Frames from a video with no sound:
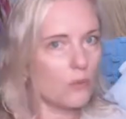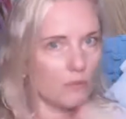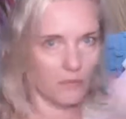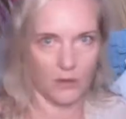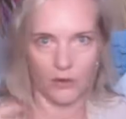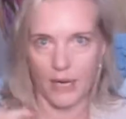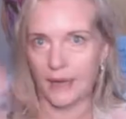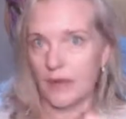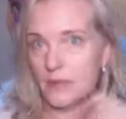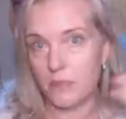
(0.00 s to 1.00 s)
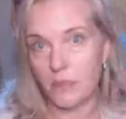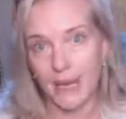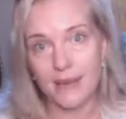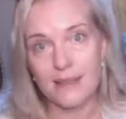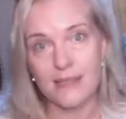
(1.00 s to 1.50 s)
create a nice
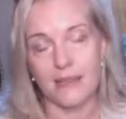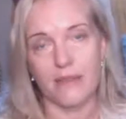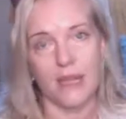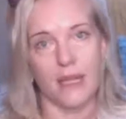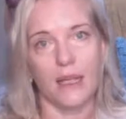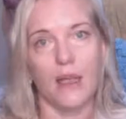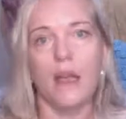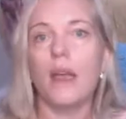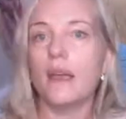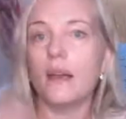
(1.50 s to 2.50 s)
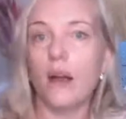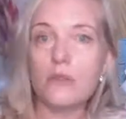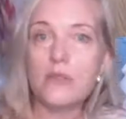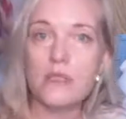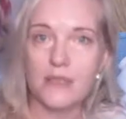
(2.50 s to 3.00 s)
balance in there, it
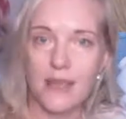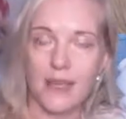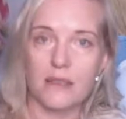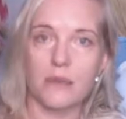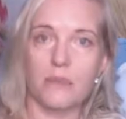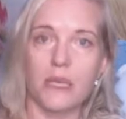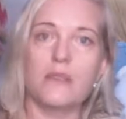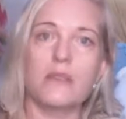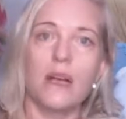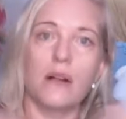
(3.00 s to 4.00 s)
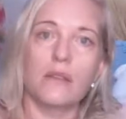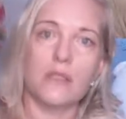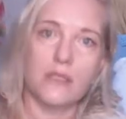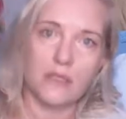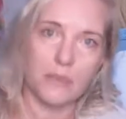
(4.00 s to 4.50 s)
alters that because it
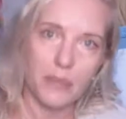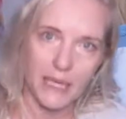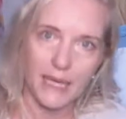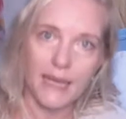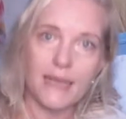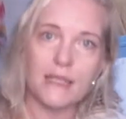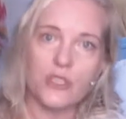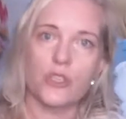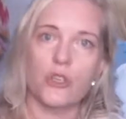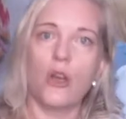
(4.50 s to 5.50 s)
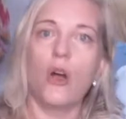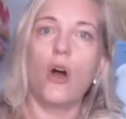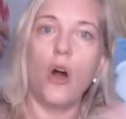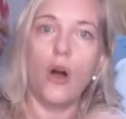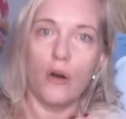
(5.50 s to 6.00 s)
alters the pH
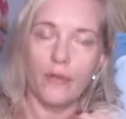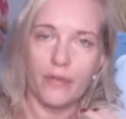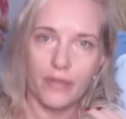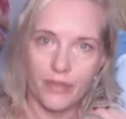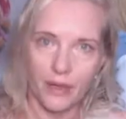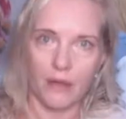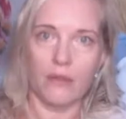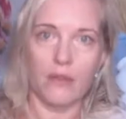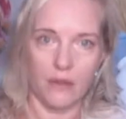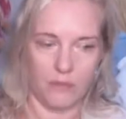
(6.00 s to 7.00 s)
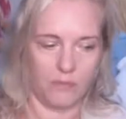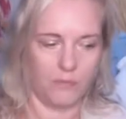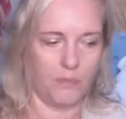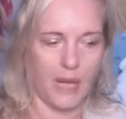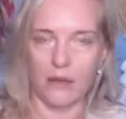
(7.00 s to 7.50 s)
of the
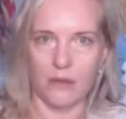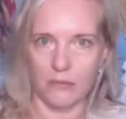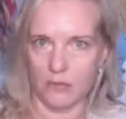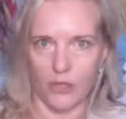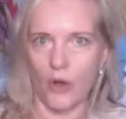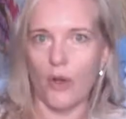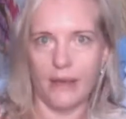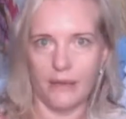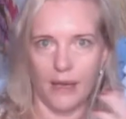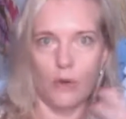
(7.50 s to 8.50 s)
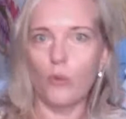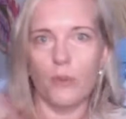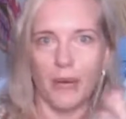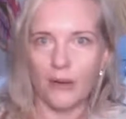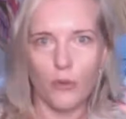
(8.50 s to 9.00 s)
bowel, and all the
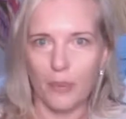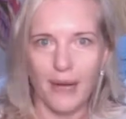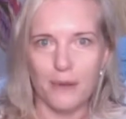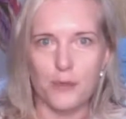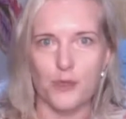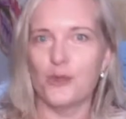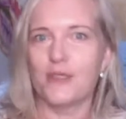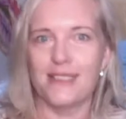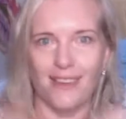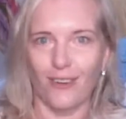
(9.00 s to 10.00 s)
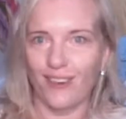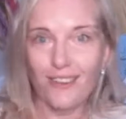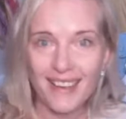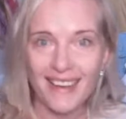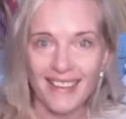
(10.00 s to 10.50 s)
microbiome dudes that are
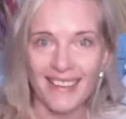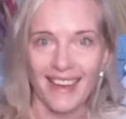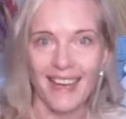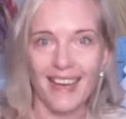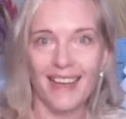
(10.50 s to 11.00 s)
living in there.